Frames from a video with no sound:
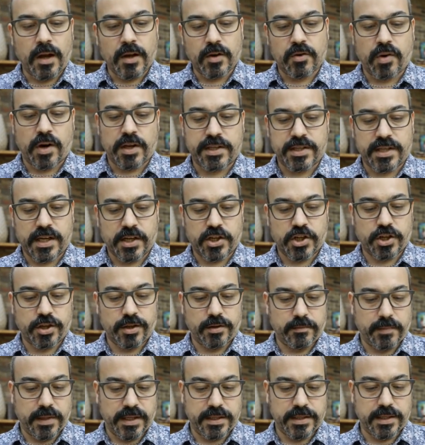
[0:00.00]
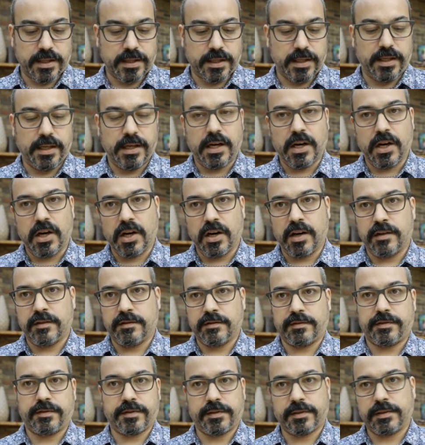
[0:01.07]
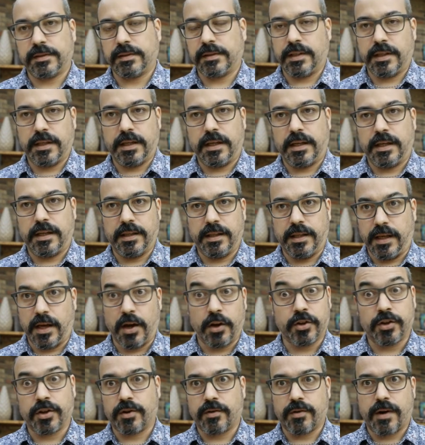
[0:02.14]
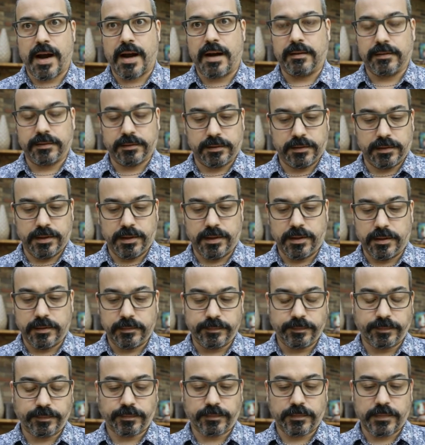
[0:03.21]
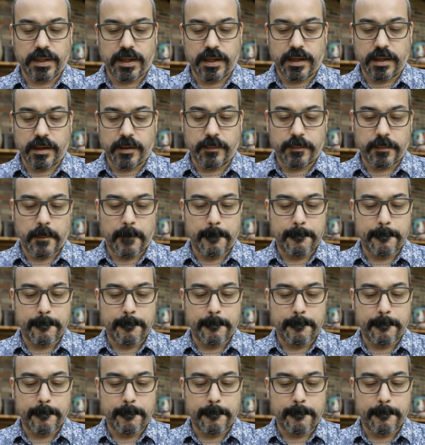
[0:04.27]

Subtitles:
cross-section, basically, of the underground, you know,